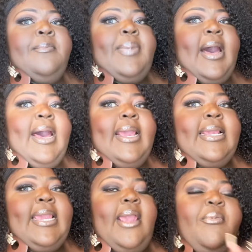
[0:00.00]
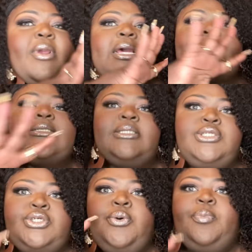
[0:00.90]
buy every
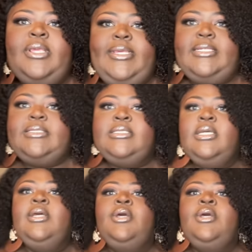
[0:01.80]
essential piece